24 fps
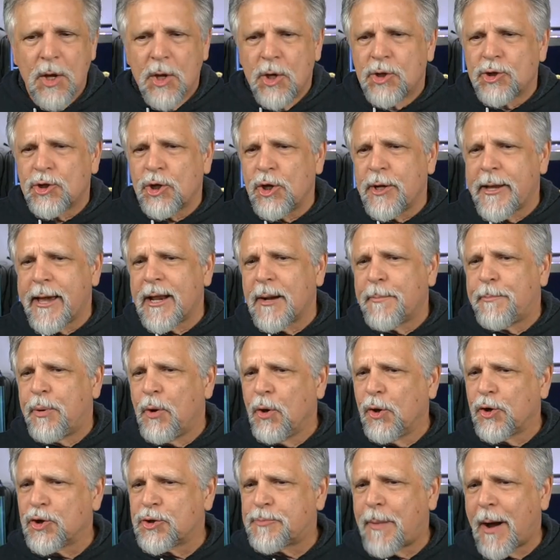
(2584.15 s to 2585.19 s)
So you got to pull
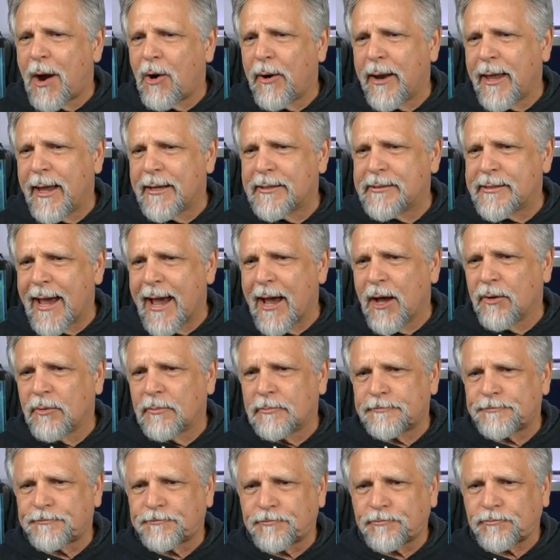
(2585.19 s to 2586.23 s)
those power heads
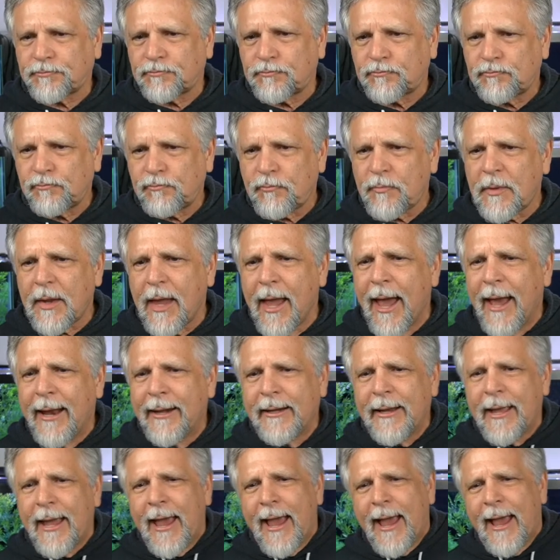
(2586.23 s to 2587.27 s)
out
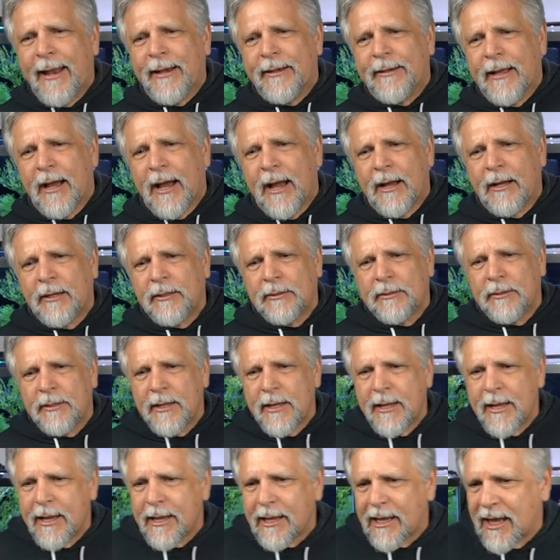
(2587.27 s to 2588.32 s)
and, and uh,
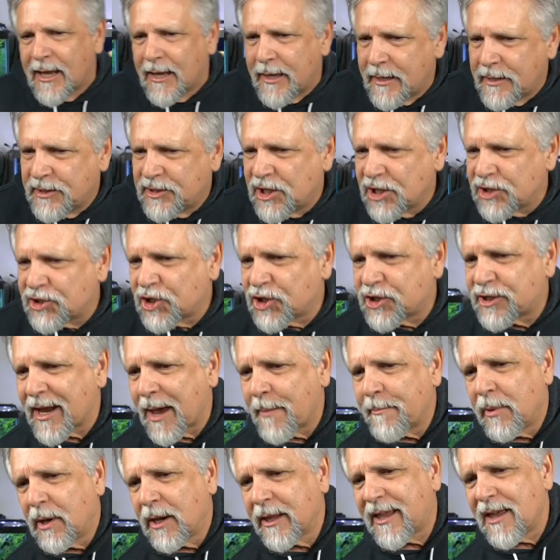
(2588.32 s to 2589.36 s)

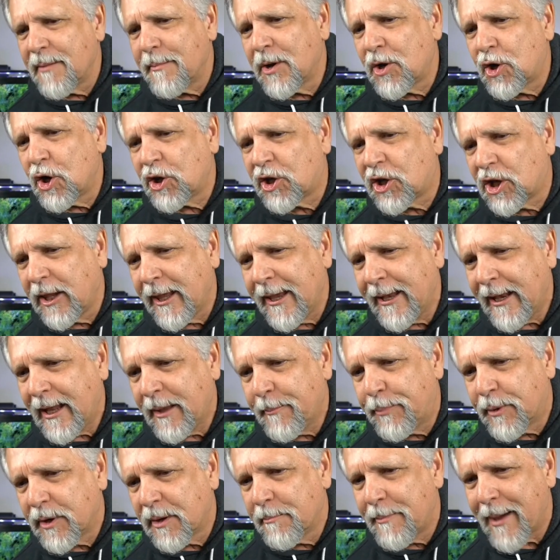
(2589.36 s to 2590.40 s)
disassemble and give them a good cleaning,
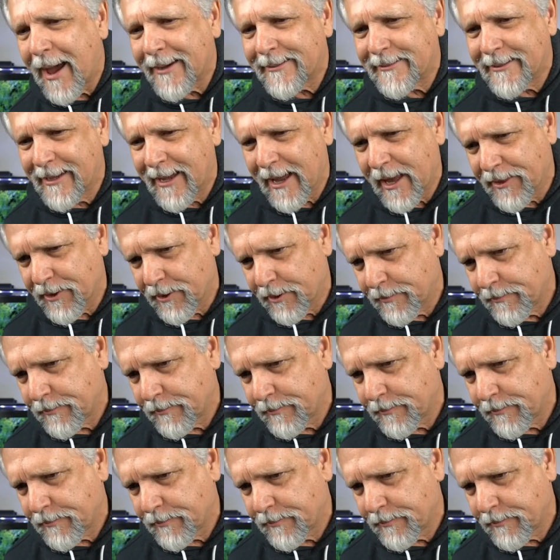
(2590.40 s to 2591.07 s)
put them back together.